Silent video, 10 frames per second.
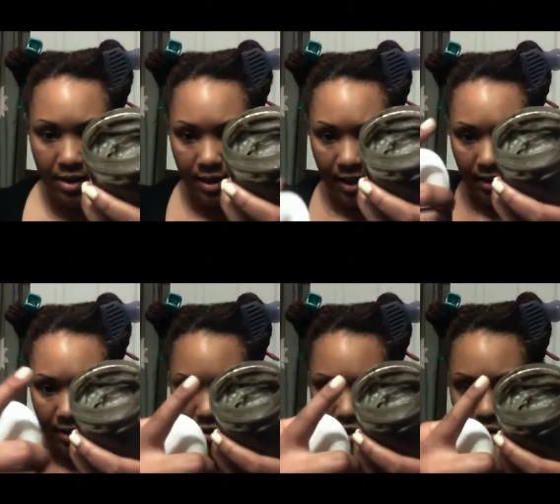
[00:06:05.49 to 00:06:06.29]
see
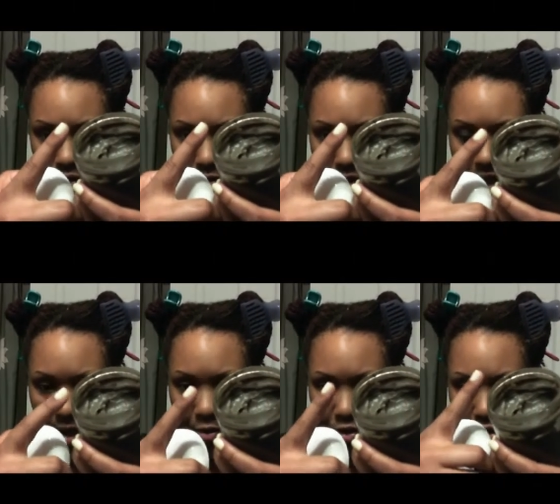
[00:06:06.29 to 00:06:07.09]
that showing through the
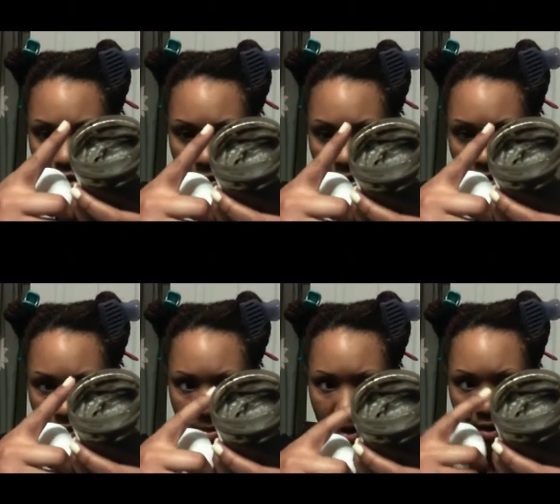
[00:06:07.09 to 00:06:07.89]
top will show you pretty
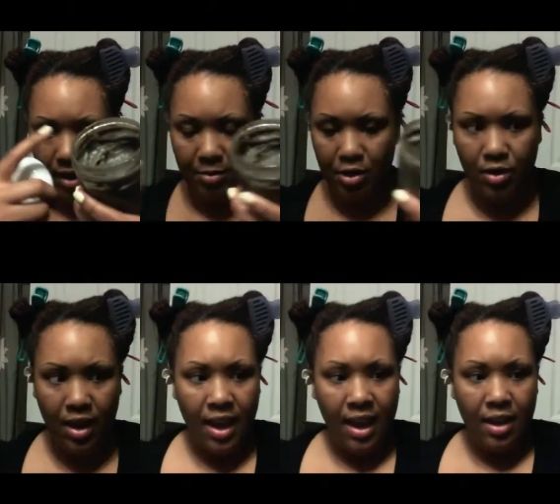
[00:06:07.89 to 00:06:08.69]
much from there how much you,
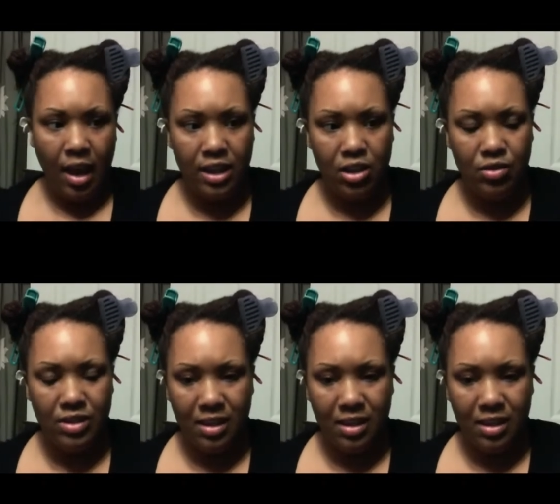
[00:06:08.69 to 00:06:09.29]
I use.